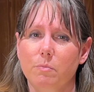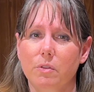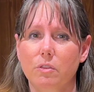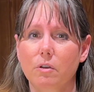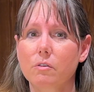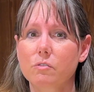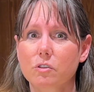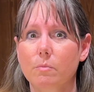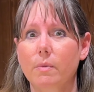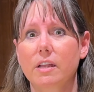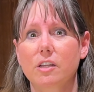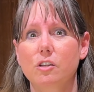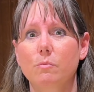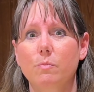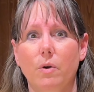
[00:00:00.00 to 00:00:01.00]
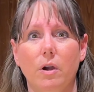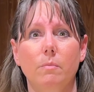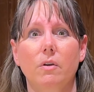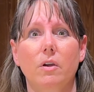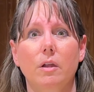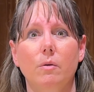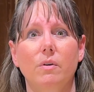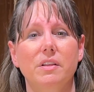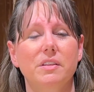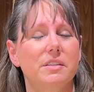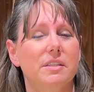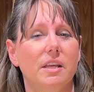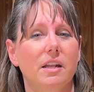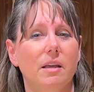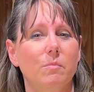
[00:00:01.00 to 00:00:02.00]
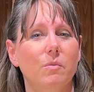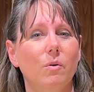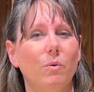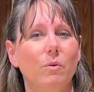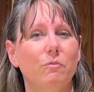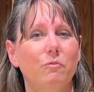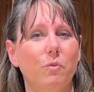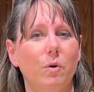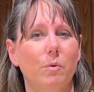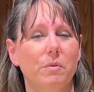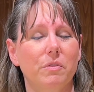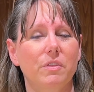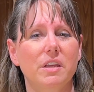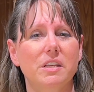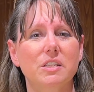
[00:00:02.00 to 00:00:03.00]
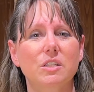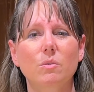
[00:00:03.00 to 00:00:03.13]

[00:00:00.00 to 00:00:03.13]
but those are my 2 primary ones that I'm going for with this.